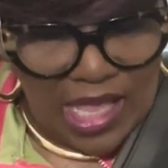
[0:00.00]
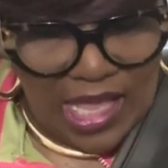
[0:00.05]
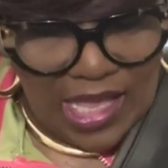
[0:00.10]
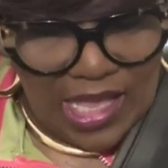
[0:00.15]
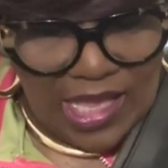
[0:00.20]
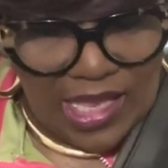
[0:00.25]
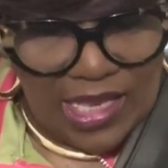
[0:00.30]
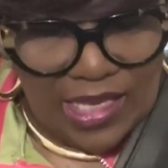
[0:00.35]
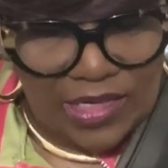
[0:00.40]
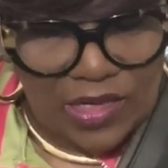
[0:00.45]

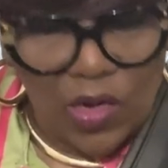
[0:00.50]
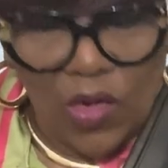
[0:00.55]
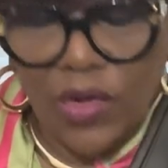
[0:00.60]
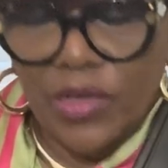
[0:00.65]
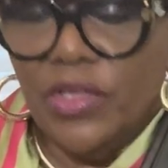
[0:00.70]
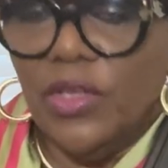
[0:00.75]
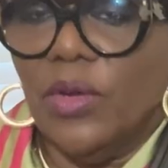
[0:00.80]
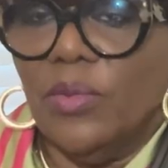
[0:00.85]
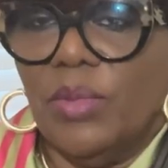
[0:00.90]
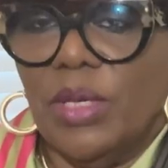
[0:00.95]
and
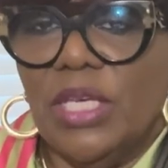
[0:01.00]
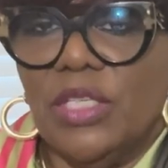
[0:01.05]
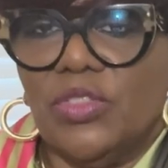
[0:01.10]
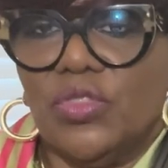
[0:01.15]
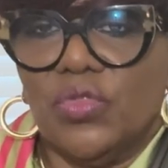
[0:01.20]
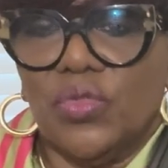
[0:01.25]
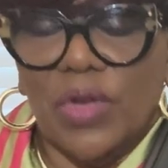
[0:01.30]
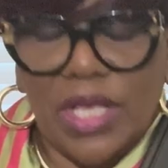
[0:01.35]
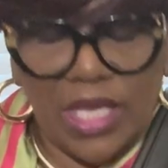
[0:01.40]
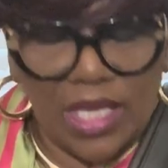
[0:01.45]
on your B
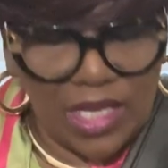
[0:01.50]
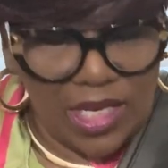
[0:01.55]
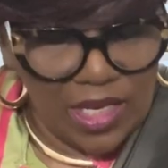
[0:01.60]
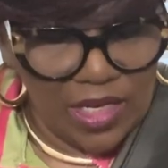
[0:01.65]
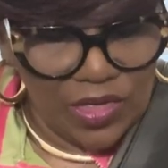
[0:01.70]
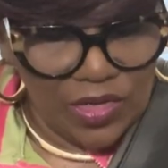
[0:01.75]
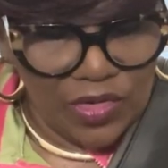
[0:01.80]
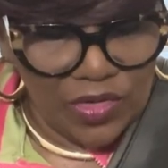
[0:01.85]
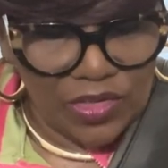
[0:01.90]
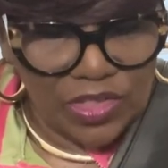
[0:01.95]
string,
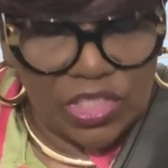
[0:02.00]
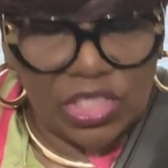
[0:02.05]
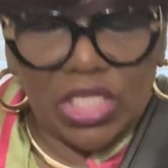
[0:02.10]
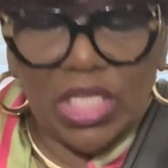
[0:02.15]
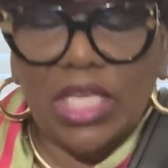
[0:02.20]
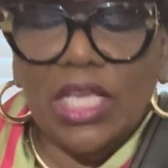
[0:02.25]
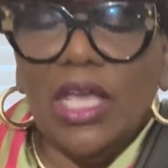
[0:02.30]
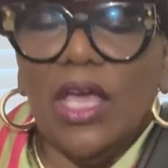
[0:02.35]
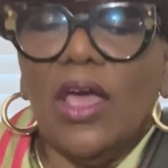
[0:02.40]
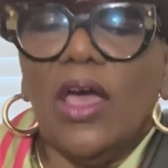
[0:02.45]
and your
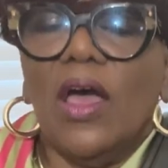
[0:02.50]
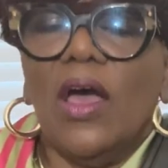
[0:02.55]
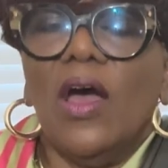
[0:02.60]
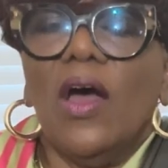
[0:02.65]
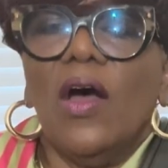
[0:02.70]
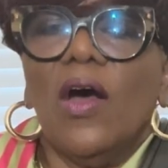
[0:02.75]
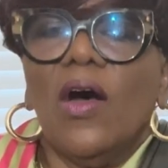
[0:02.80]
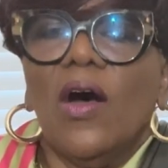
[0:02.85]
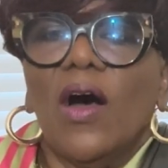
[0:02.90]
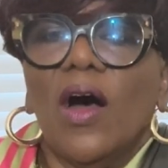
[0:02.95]
G
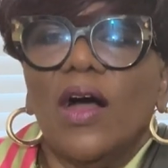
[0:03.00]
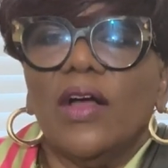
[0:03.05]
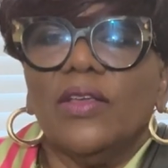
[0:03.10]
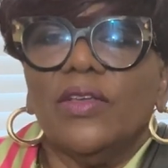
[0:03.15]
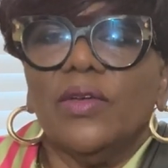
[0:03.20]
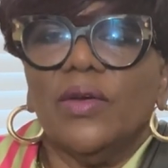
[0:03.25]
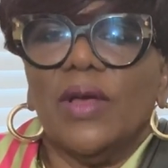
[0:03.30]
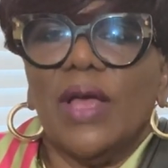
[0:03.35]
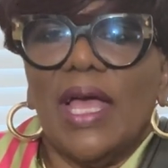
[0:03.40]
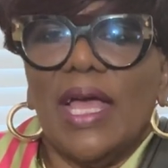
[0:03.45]

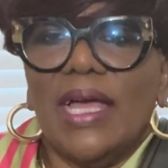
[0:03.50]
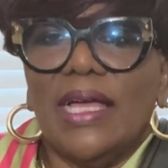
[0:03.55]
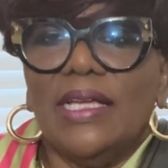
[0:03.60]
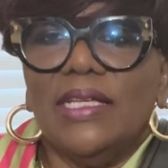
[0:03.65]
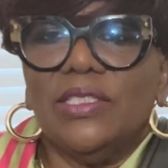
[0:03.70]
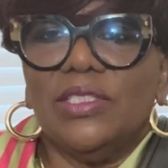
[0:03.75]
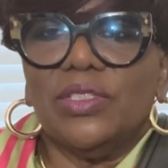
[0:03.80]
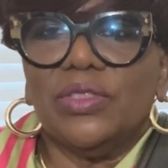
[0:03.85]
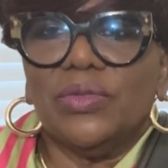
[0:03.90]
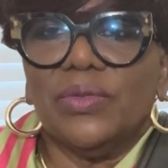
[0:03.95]
on your
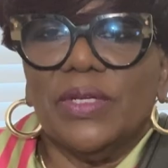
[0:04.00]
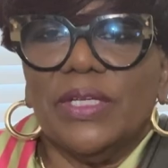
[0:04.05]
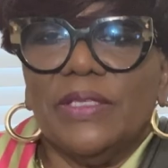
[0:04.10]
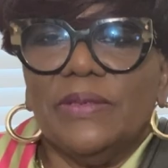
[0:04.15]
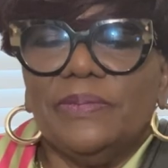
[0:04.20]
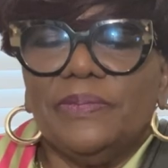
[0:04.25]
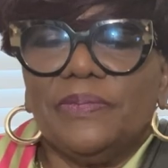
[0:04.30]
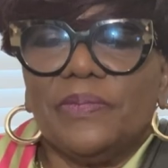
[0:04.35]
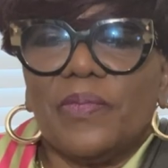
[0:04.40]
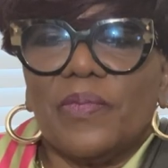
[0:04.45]
A
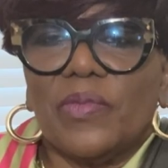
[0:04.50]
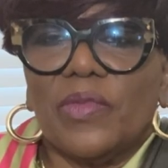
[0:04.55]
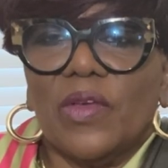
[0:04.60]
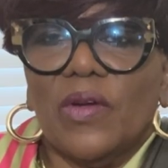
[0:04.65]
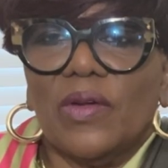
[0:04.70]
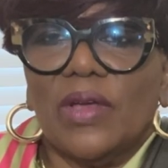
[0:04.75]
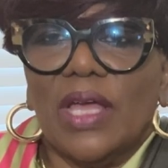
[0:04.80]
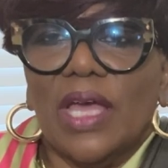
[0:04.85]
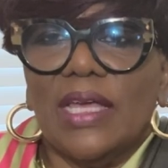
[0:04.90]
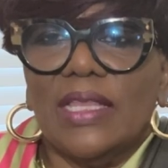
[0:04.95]
string,
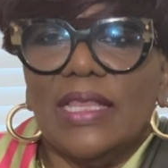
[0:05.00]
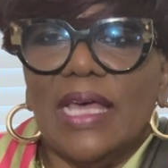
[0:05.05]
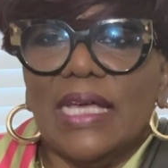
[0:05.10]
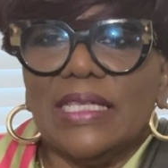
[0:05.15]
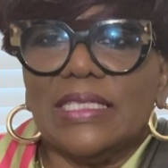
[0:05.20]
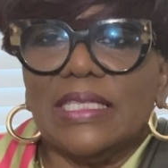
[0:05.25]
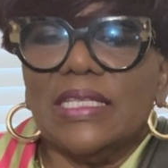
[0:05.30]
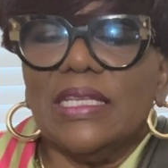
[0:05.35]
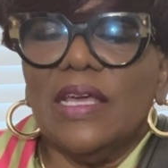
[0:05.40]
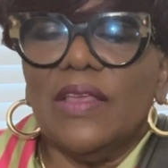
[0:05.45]
okay?
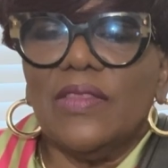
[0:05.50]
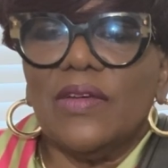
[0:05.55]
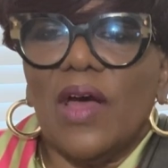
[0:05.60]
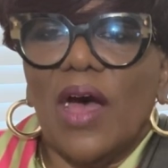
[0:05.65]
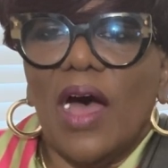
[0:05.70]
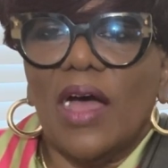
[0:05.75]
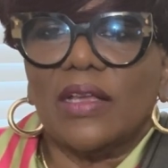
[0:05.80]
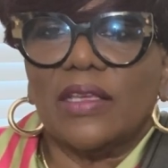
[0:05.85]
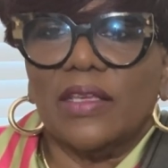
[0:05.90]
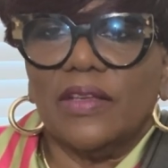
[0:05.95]
That's another
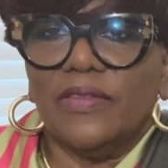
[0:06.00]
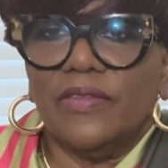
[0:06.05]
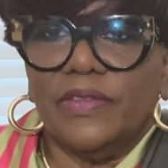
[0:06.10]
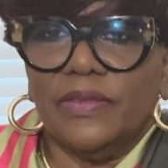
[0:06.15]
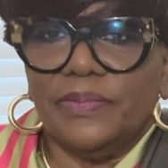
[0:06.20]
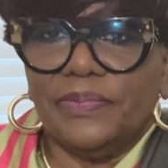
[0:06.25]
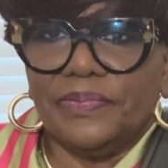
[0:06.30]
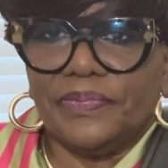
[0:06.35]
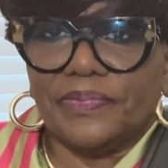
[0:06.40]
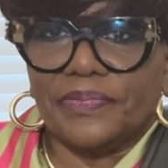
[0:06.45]
octave.
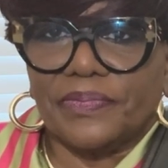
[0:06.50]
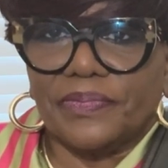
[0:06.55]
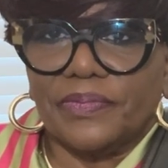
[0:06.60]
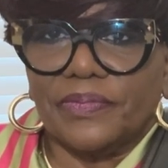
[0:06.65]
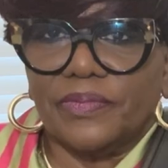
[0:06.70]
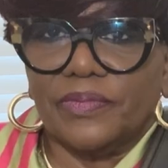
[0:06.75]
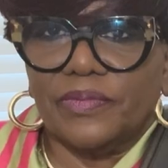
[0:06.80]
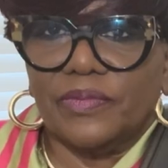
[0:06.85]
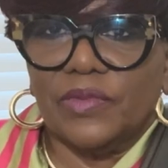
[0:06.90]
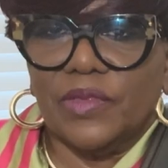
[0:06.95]

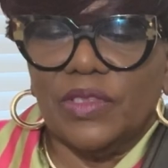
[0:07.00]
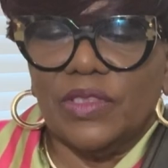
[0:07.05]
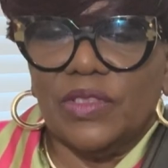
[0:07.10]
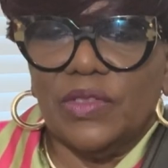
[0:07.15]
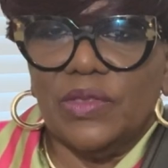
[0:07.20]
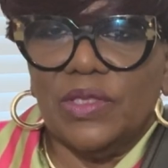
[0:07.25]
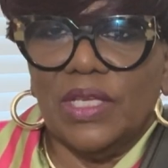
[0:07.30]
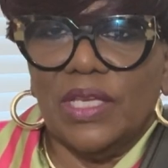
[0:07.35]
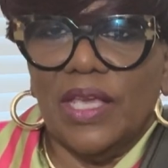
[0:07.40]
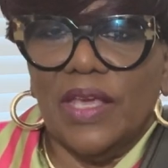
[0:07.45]

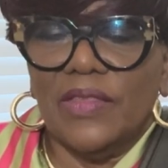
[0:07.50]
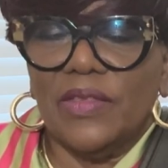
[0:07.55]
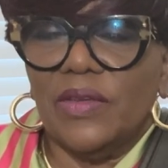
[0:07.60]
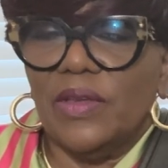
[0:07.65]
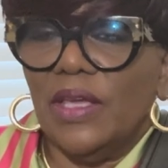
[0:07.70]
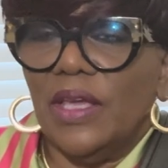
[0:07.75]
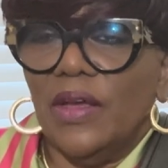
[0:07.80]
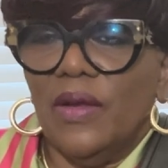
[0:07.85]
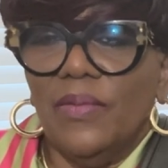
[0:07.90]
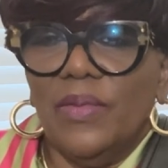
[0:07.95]
The two together
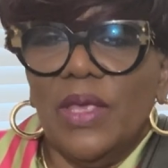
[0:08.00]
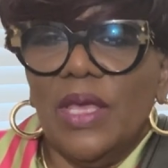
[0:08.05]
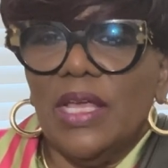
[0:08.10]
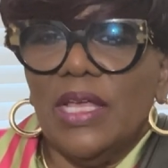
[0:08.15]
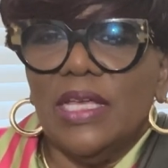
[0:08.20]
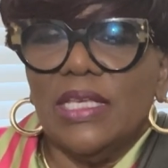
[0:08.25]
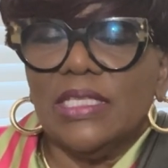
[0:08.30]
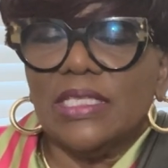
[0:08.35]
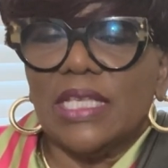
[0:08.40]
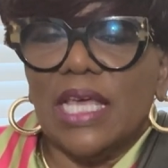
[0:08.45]
here,
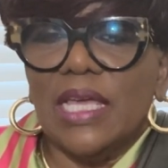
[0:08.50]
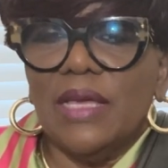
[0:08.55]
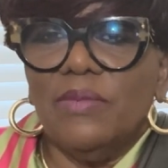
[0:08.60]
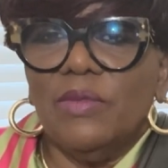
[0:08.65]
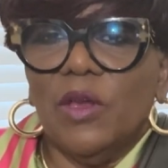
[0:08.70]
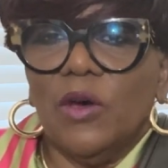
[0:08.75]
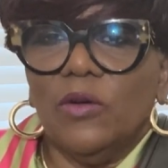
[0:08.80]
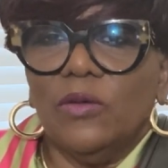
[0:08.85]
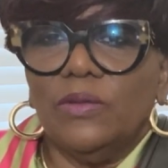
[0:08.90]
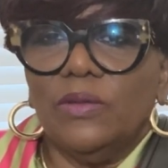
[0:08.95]
same
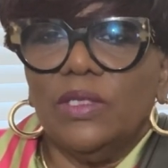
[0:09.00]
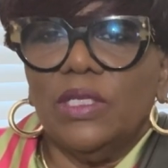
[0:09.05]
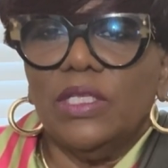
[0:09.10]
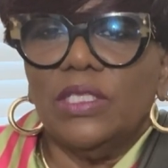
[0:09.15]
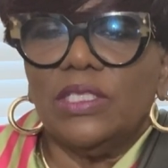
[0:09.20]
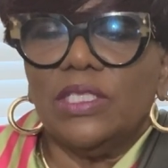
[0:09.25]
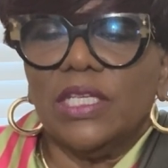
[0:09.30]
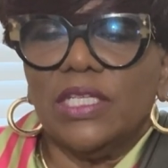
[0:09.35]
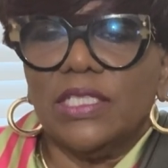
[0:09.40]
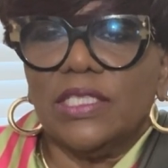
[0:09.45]
note,
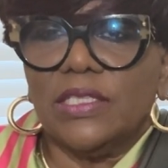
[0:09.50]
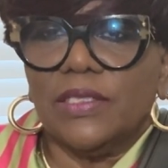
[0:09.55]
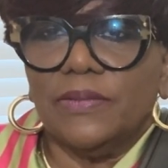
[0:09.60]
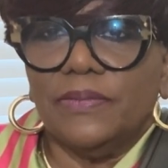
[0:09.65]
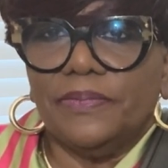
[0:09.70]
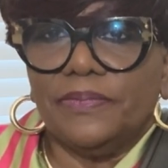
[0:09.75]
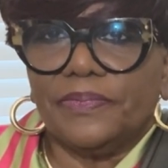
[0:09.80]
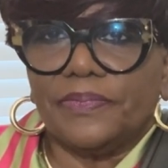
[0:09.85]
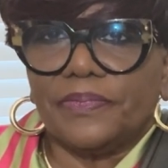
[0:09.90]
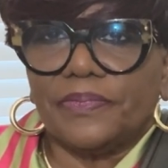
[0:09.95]
just
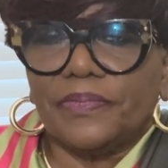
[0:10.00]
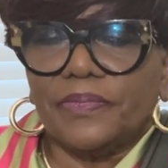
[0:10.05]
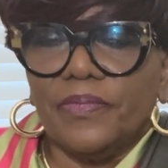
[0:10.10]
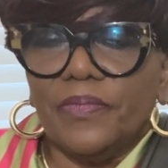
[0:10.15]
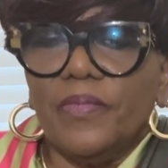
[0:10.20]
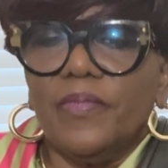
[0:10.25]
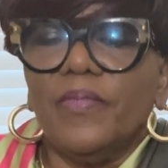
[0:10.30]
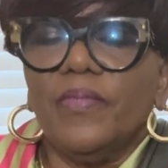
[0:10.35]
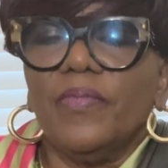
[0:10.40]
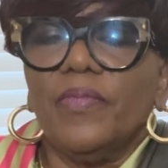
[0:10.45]

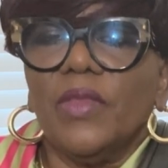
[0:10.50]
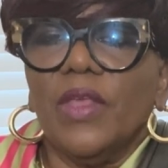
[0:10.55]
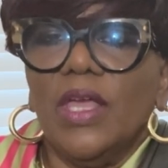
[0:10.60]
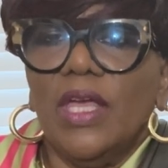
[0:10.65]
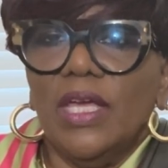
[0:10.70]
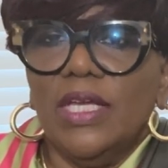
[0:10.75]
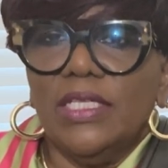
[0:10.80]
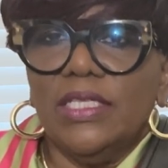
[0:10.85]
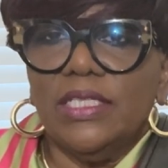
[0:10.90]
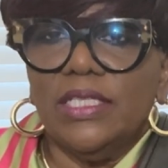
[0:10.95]

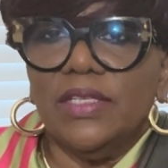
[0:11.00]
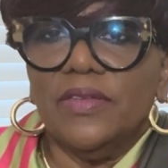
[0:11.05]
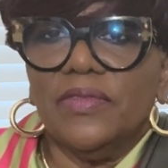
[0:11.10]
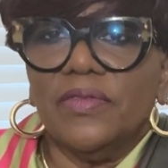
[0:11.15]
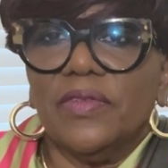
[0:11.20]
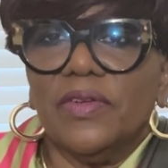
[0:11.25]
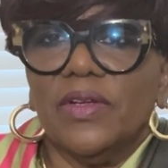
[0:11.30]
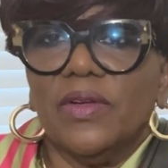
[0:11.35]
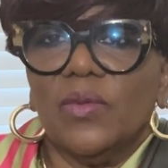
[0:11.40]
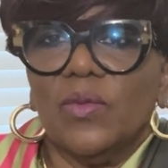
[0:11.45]

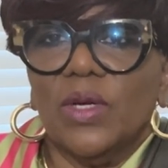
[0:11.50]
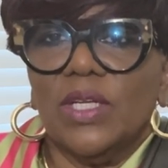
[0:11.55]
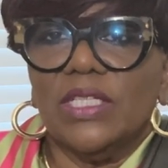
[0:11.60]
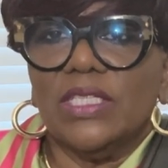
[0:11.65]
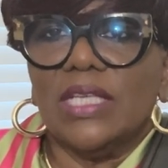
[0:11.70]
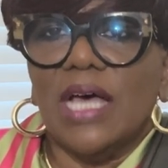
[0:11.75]
different. One is